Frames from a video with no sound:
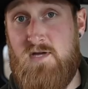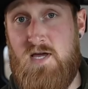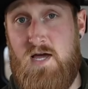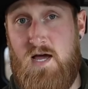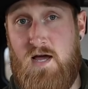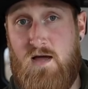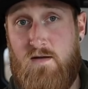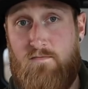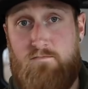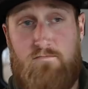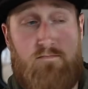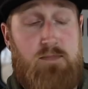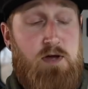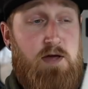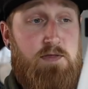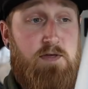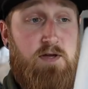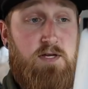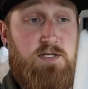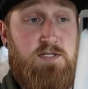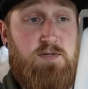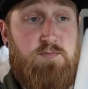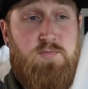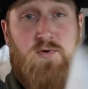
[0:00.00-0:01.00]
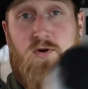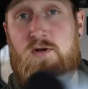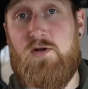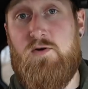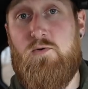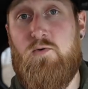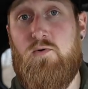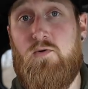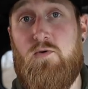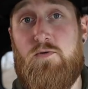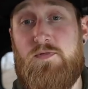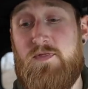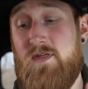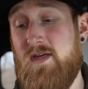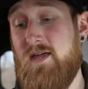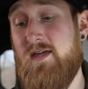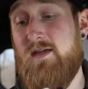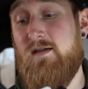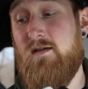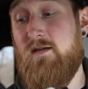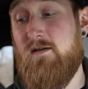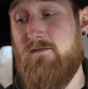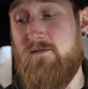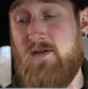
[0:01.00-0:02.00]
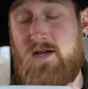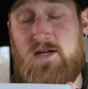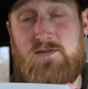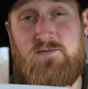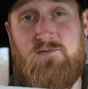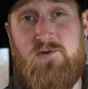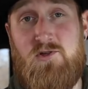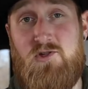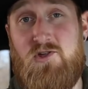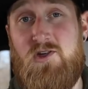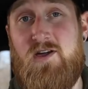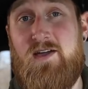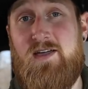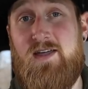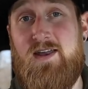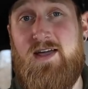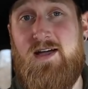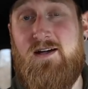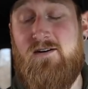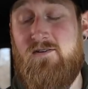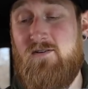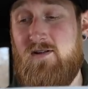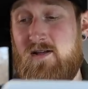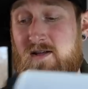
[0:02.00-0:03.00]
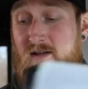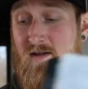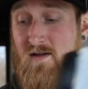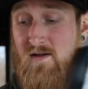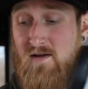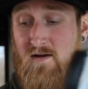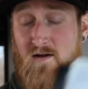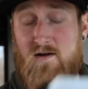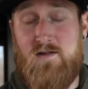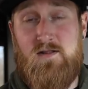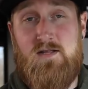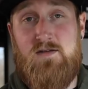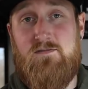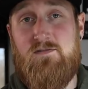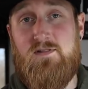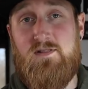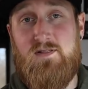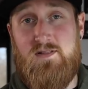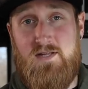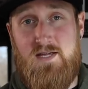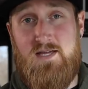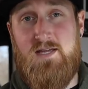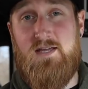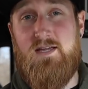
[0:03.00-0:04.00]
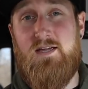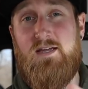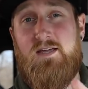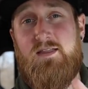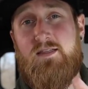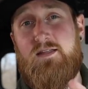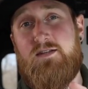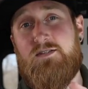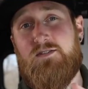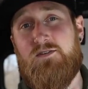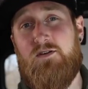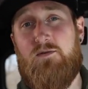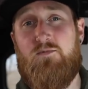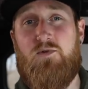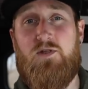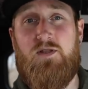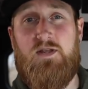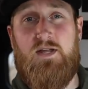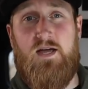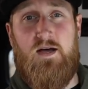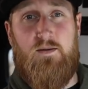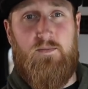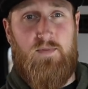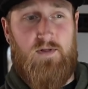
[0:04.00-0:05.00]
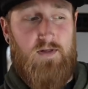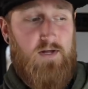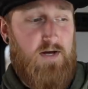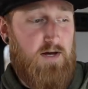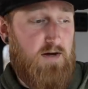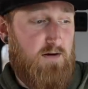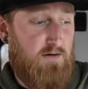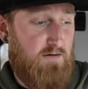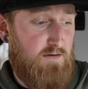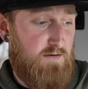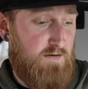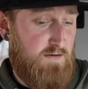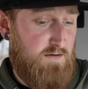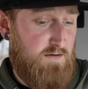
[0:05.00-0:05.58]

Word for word: yeah, I think it's a pretty cool thing. If you guys wanna check it out, I'll leave a link in the description down below.